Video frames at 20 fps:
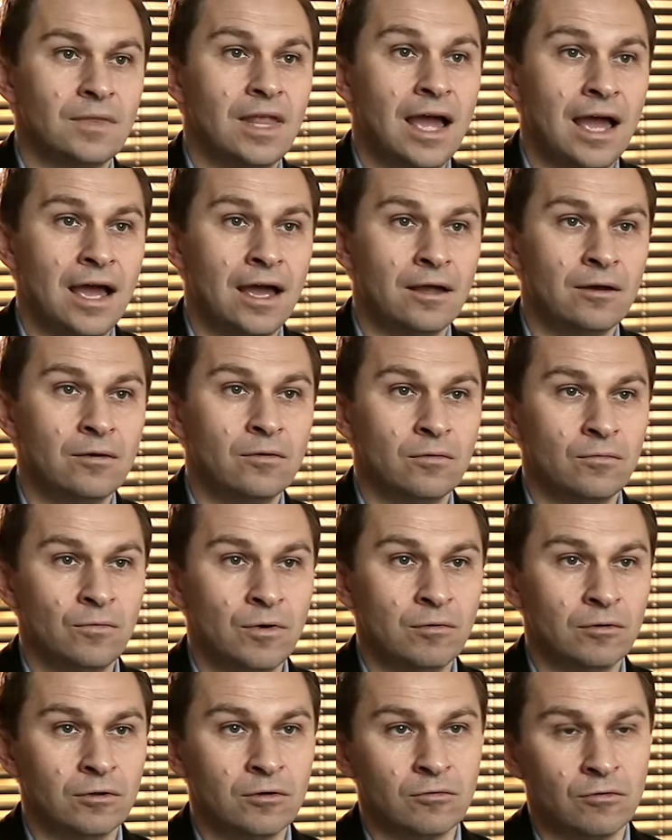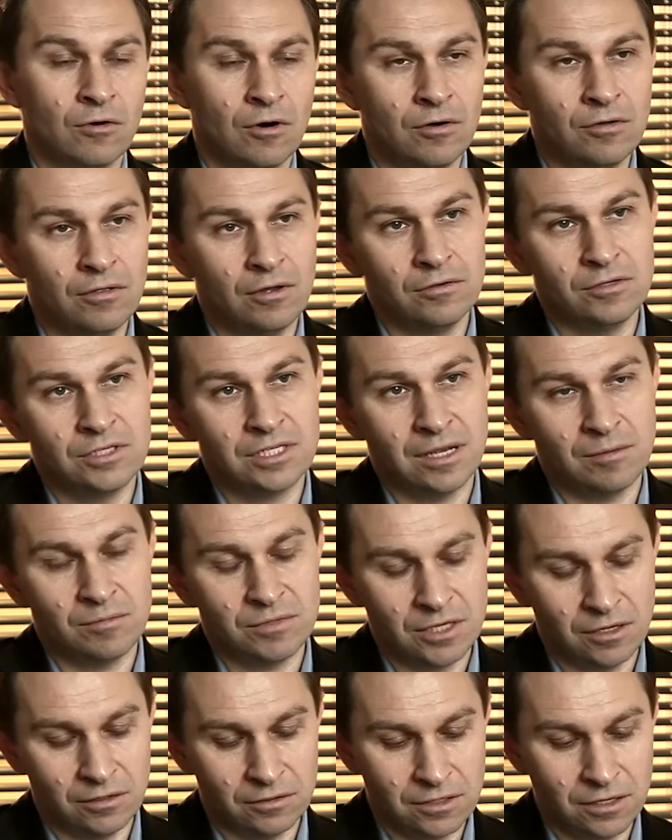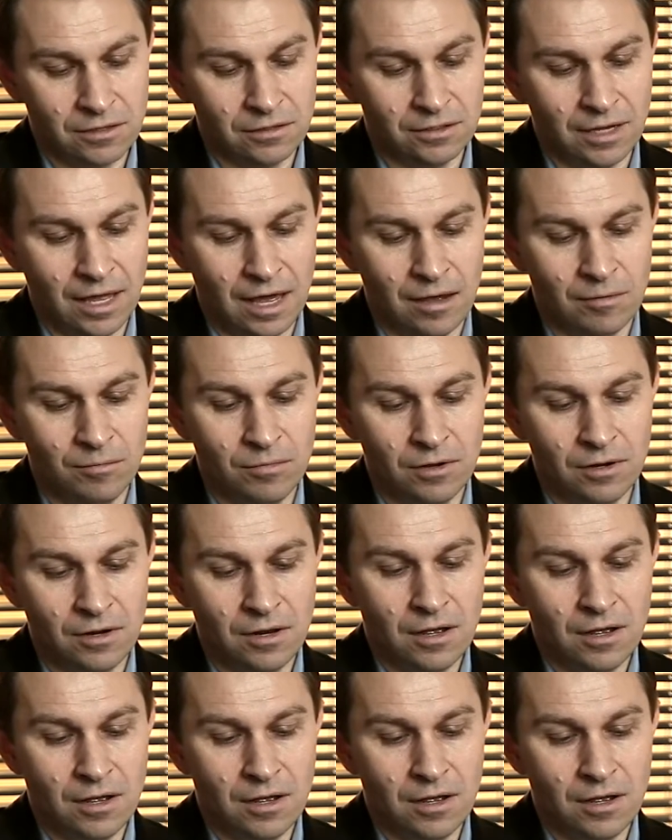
And we will grow those stem cells in the lab.